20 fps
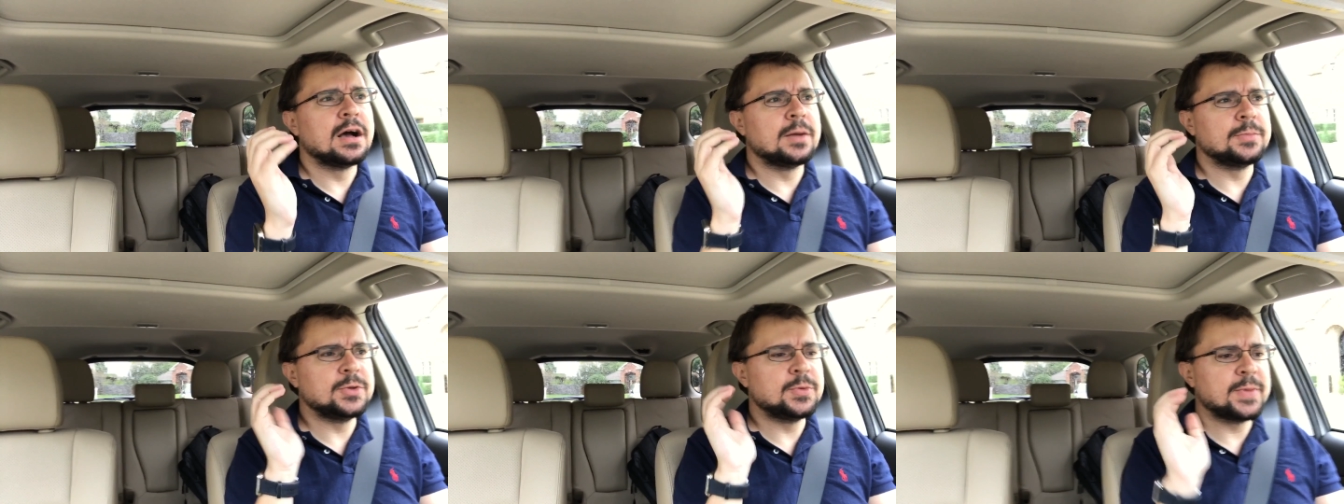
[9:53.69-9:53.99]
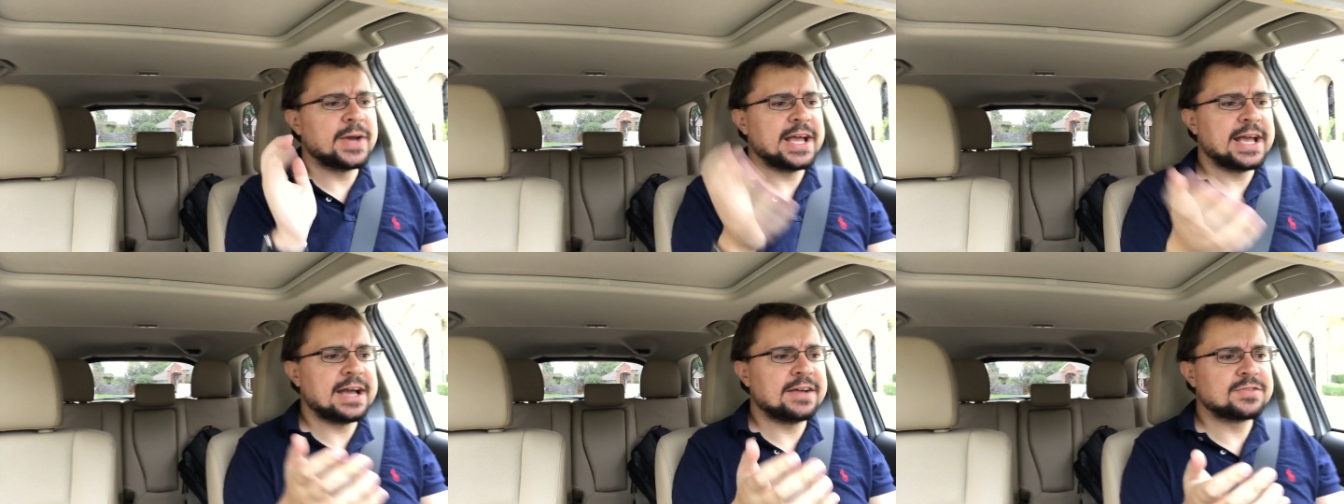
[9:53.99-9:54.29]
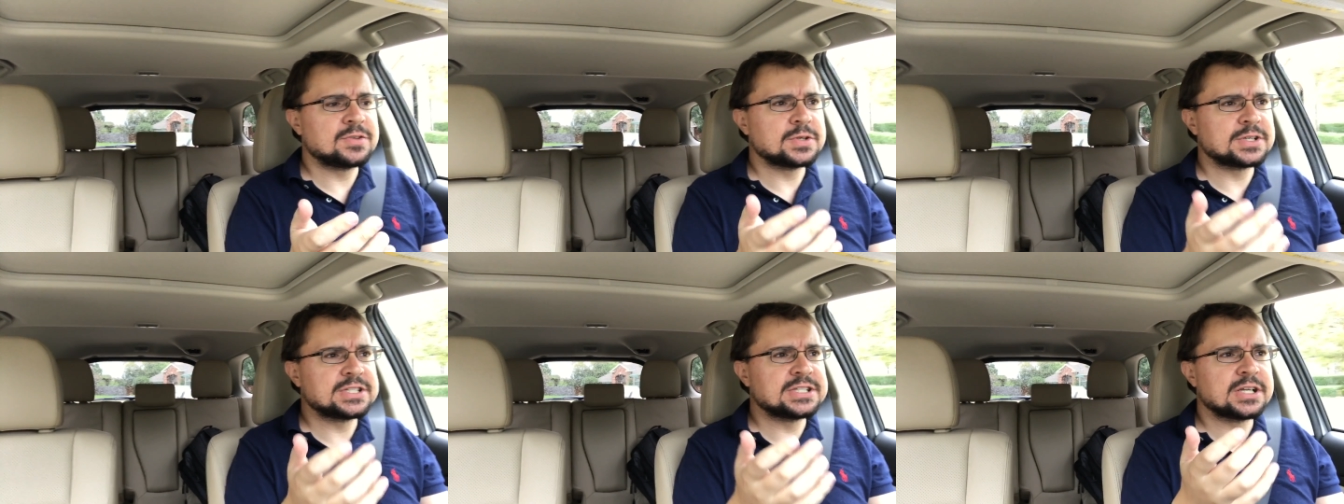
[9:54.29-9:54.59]
You might have
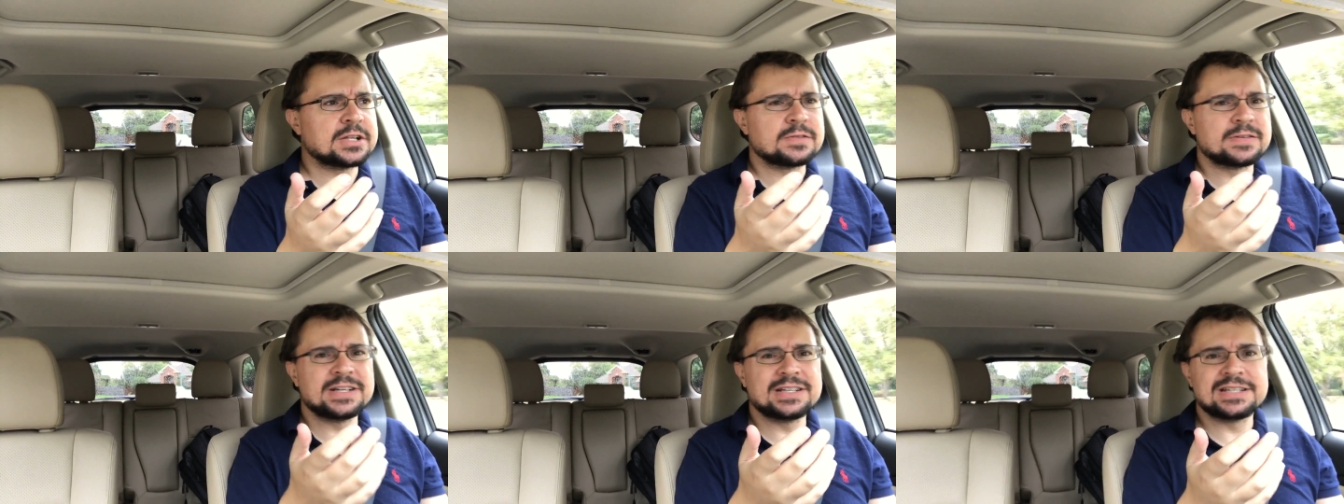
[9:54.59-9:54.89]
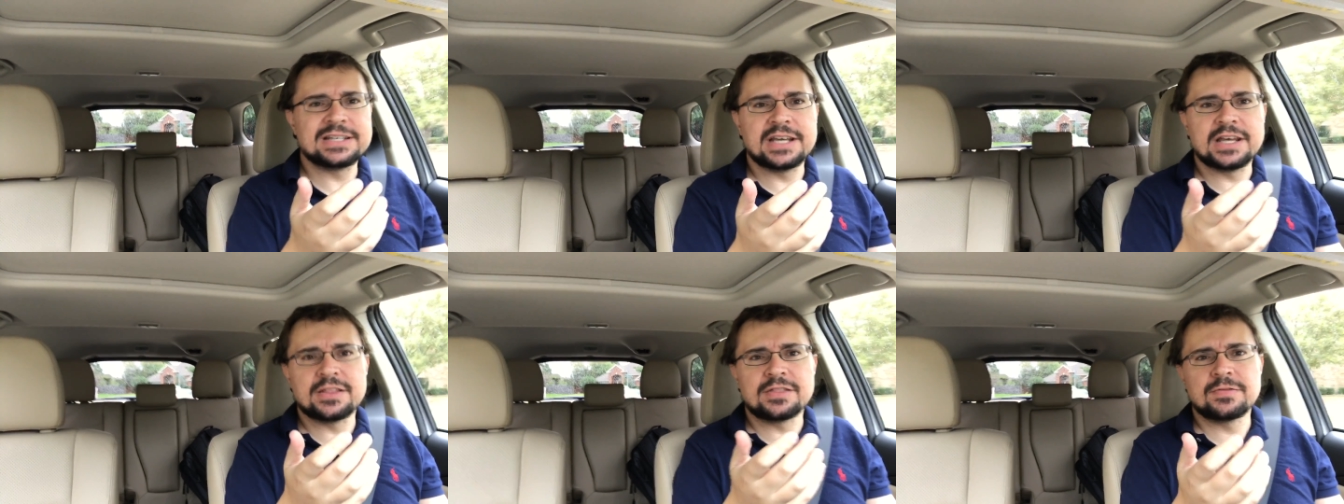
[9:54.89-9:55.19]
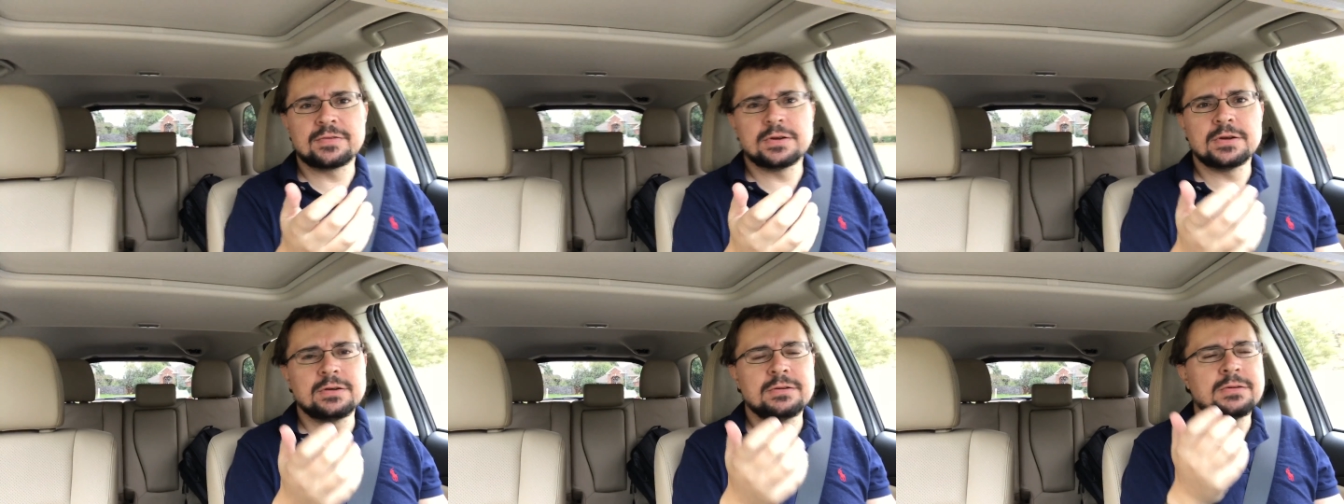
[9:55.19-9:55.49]
to accelerate to get
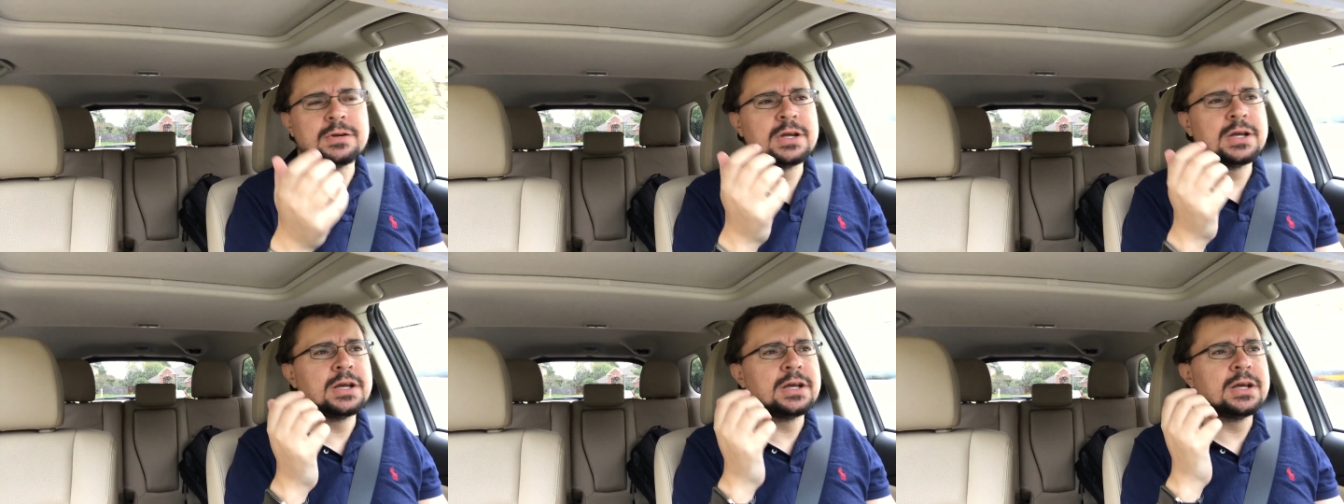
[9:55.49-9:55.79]
through.